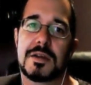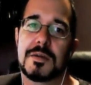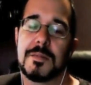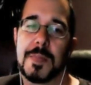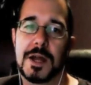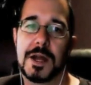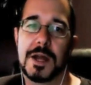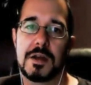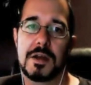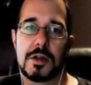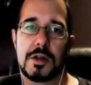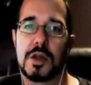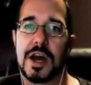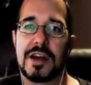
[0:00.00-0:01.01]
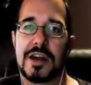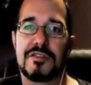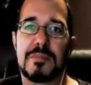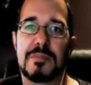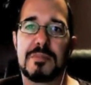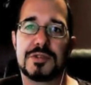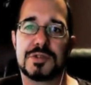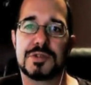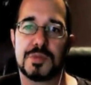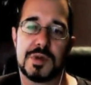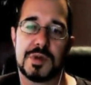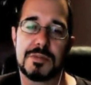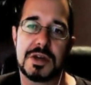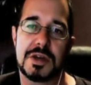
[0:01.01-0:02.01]
a, a lot of males would
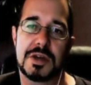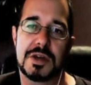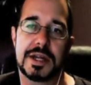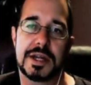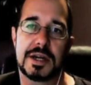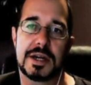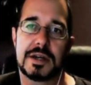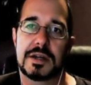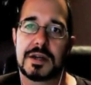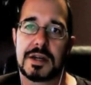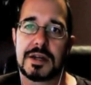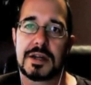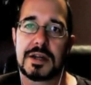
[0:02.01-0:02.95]
want to be on there.